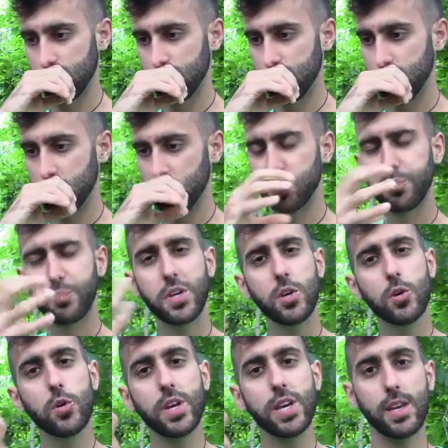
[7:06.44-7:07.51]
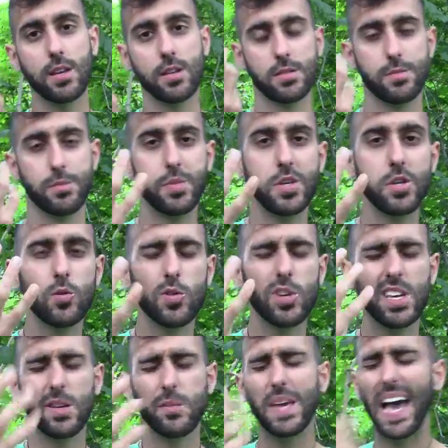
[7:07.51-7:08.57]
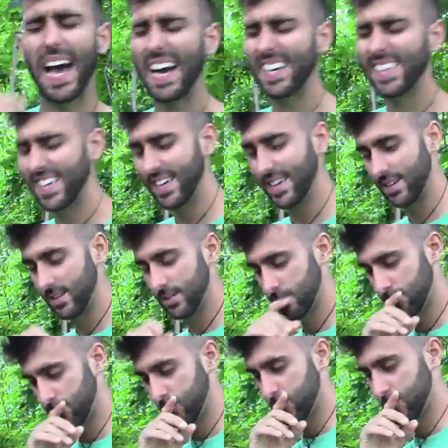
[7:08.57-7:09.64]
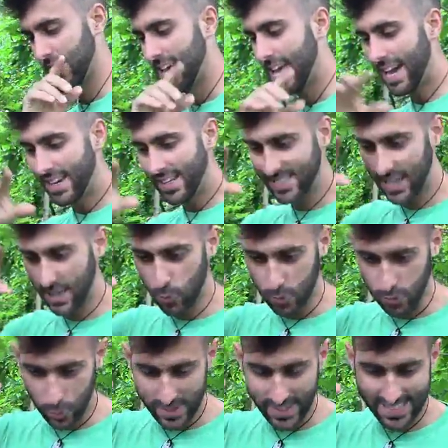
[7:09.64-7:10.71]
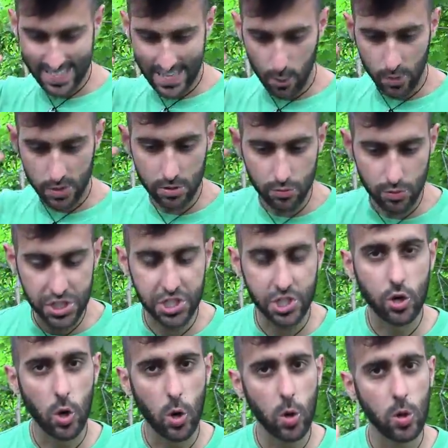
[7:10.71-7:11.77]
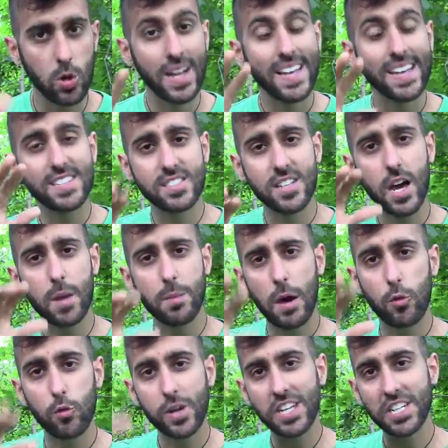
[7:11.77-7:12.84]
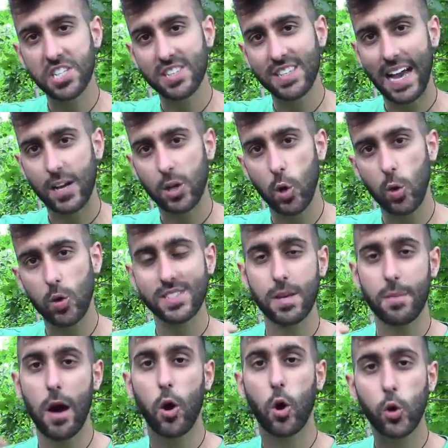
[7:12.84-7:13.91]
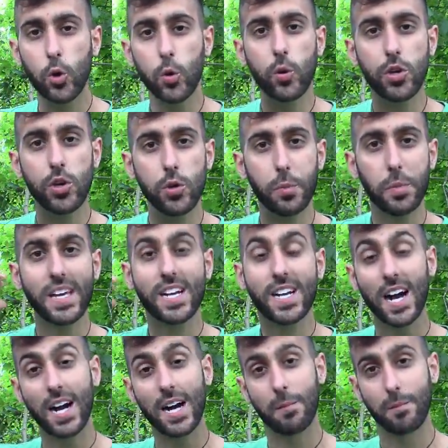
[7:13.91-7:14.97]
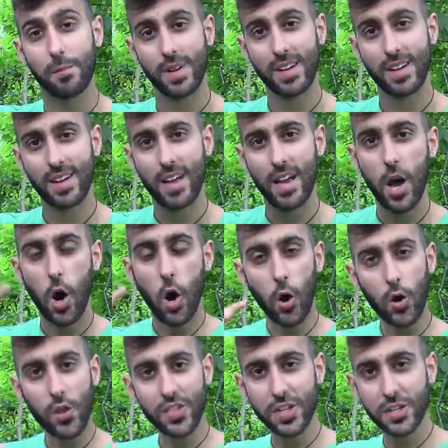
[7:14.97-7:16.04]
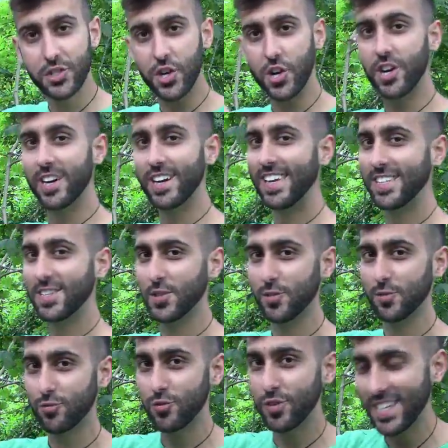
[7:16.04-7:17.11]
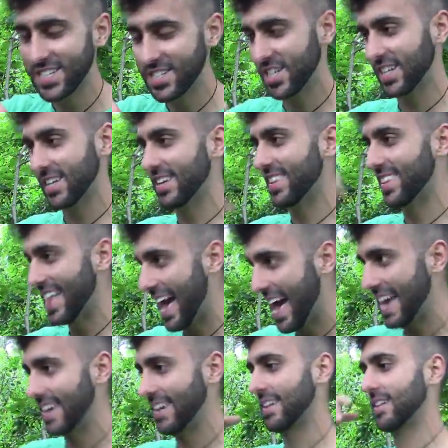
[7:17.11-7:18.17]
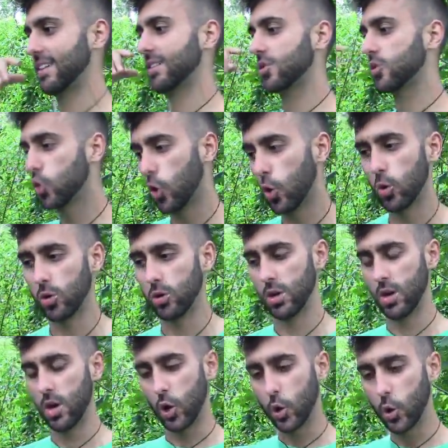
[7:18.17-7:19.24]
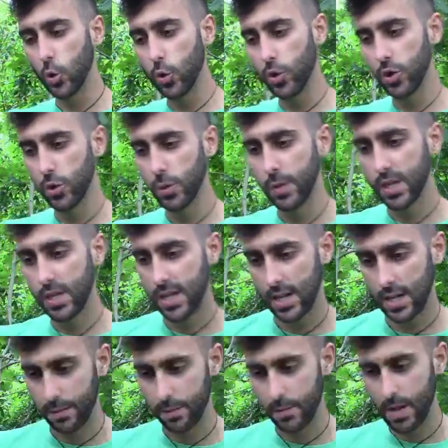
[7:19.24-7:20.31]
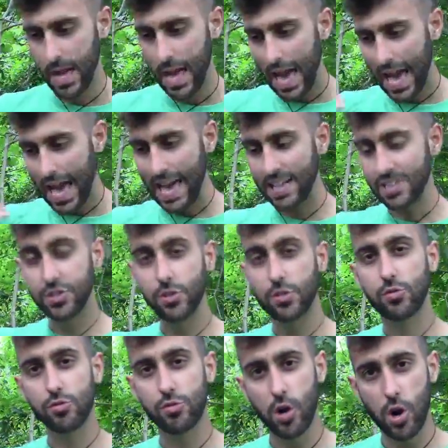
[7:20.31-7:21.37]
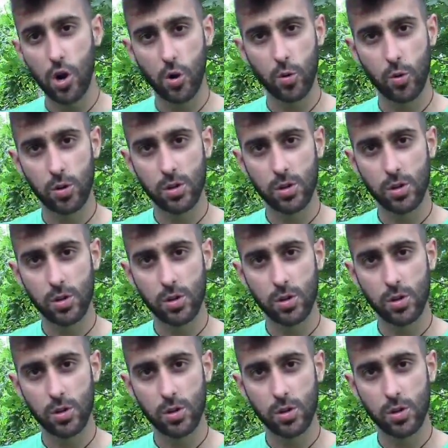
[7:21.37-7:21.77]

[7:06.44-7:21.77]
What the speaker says: there's beauty behind it. And it's like when they say, when you reach a goal, it's not about reaching that goal, it's about who you become on the journey to reaching that goal. Who you become as you grow